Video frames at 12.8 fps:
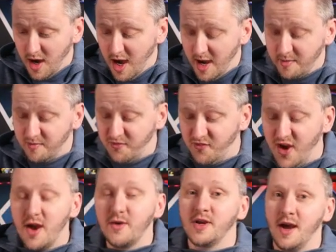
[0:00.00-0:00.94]
I'm
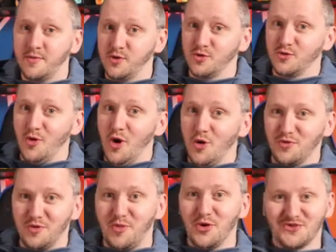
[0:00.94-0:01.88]
very happy with what
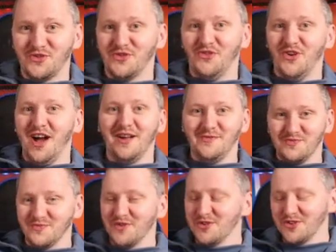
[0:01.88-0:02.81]
we pulled so far,
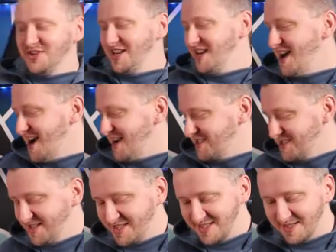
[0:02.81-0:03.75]
I'm not gonna lie,
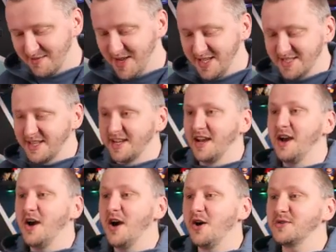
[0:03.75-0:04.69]
this is amazing.
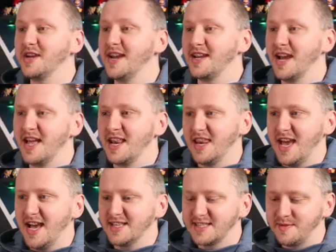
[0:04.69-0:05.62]
Okay,
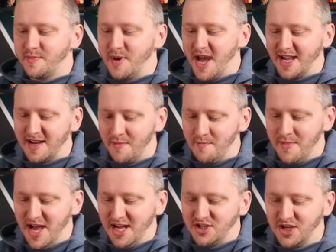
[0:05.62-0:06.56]
last pack,
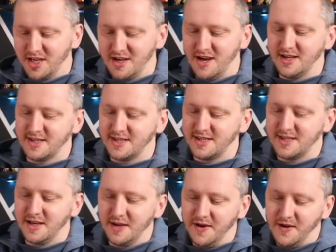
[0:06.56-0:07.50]
Magic,
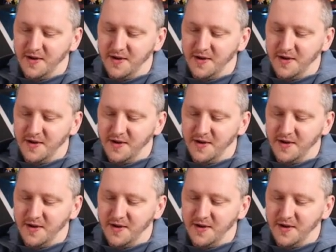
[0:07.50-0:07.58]
guys.